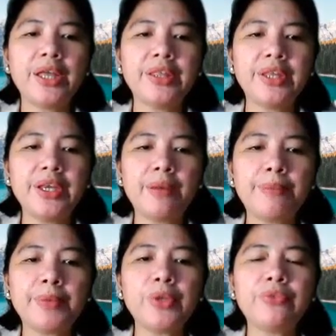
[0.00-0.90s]
the
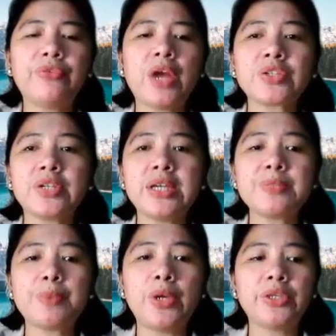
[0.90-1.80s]
number with fractional
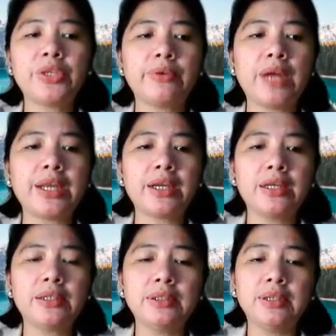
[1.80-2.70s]
exponent into
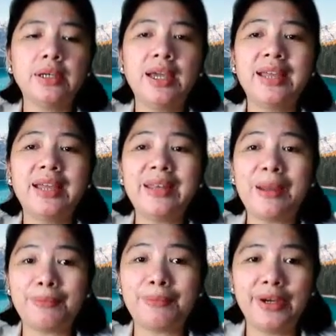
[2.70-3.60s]
radical
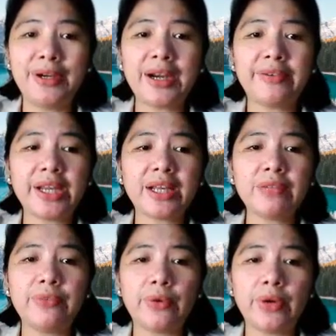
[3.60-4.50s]
number, that
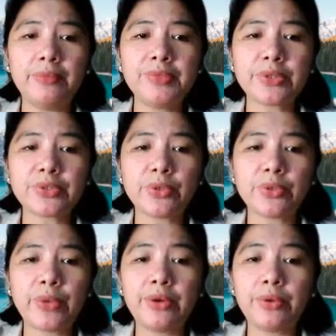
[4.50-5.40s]
radical form. So
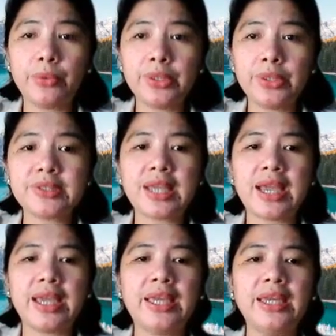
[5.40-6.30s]
square root
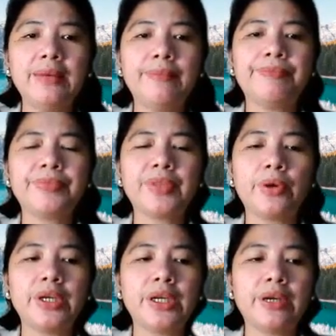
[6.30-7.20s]
sign,
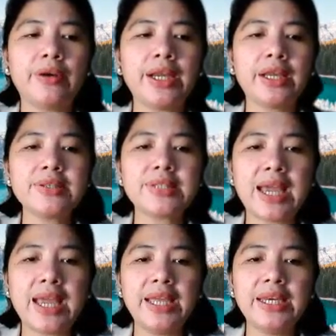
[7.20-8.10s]
or the radical
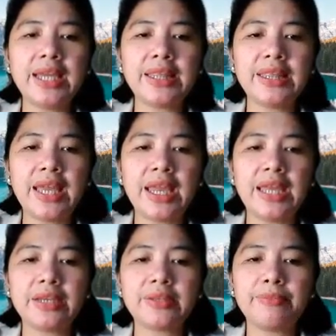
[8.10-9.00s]
sign, and
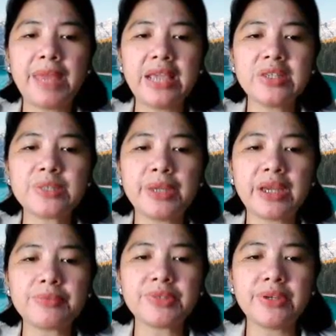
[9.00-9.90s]
then base
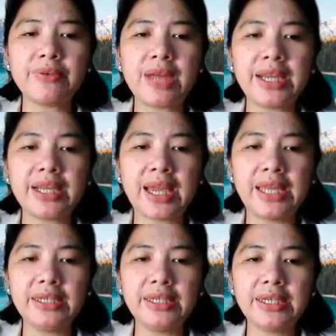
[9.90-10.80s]
becomes the
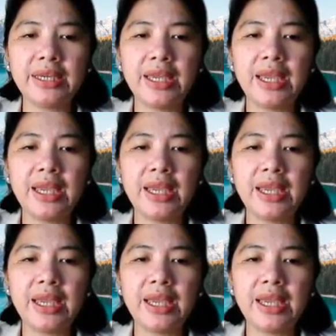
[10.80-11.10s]
radicand.